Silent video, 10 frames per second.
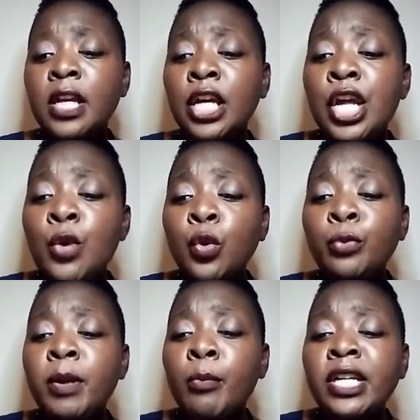He would
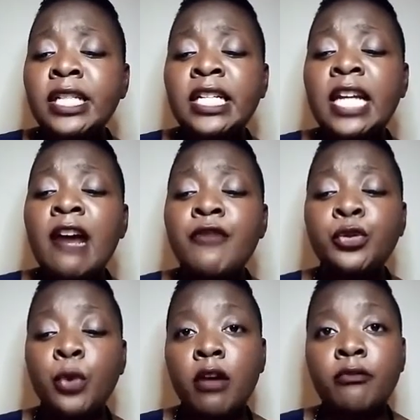be monitored every
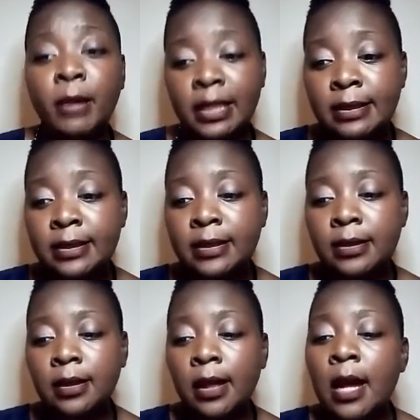12 months
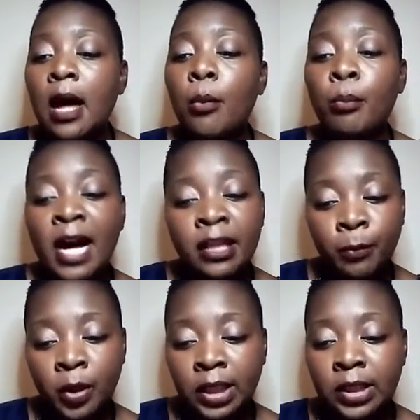by the
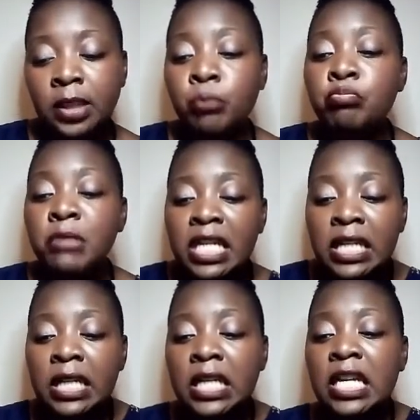police,
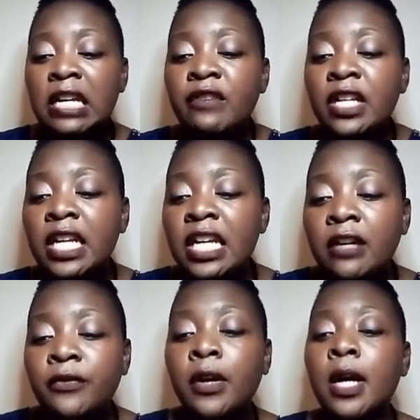meaning even
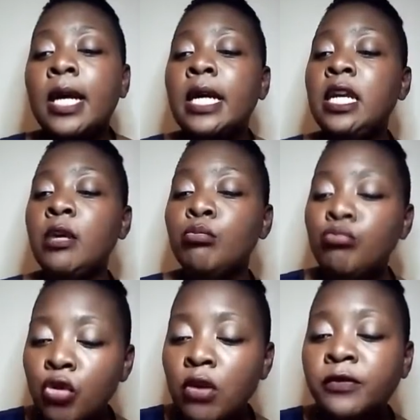if he
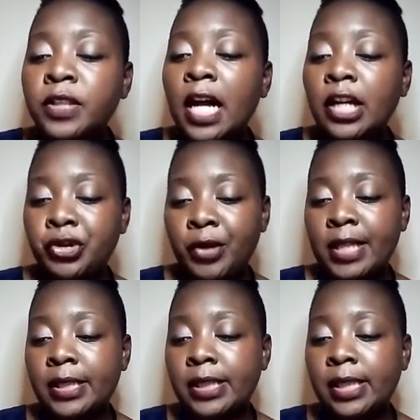moves
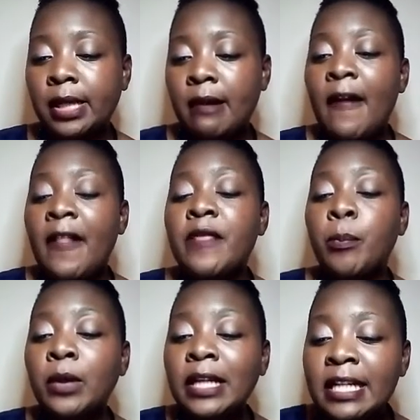address, the
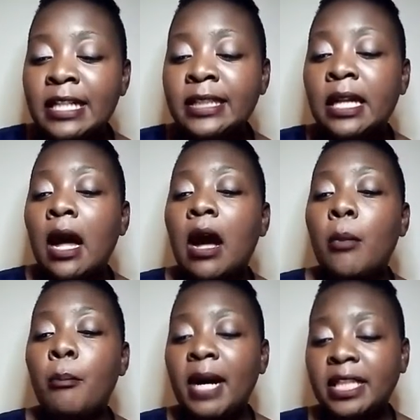police
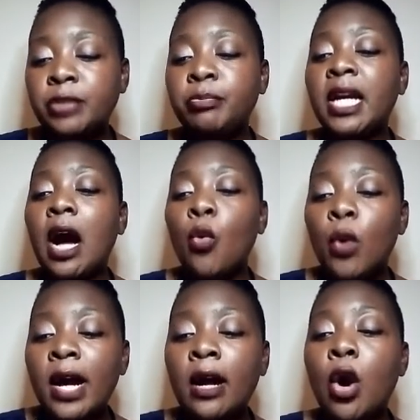must be
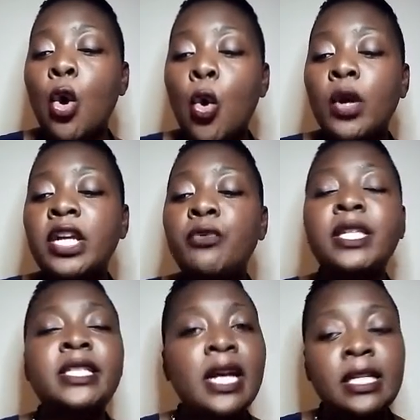aware or he
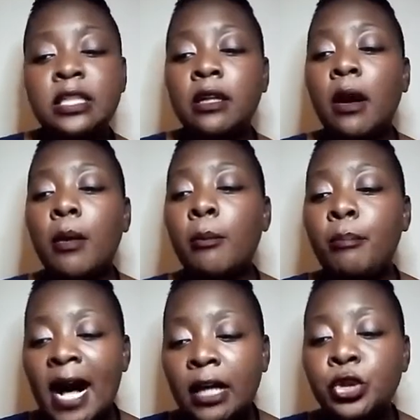returns
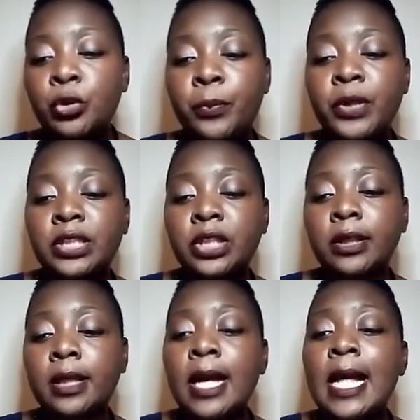back to prison.
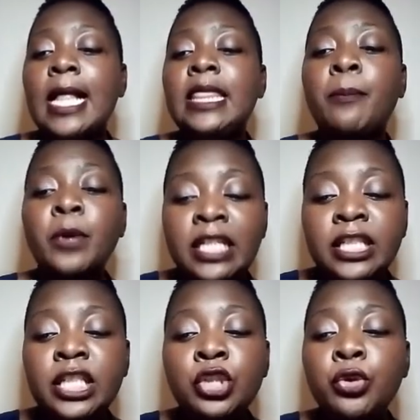The police
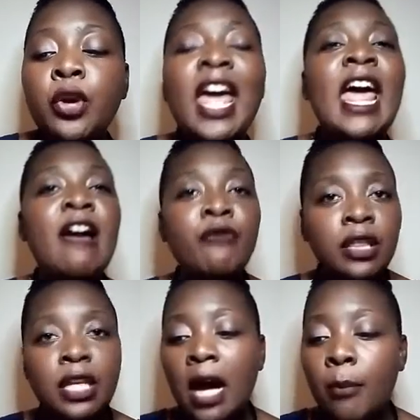need to know
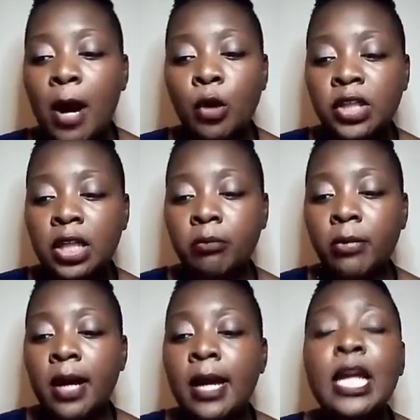everything about him,
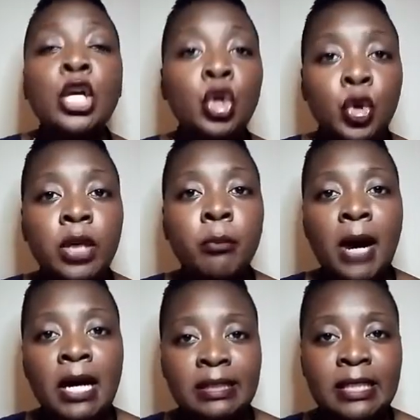including
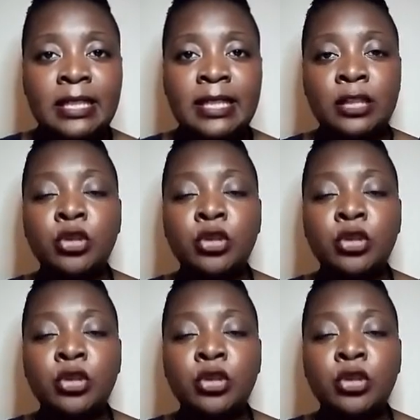bank details.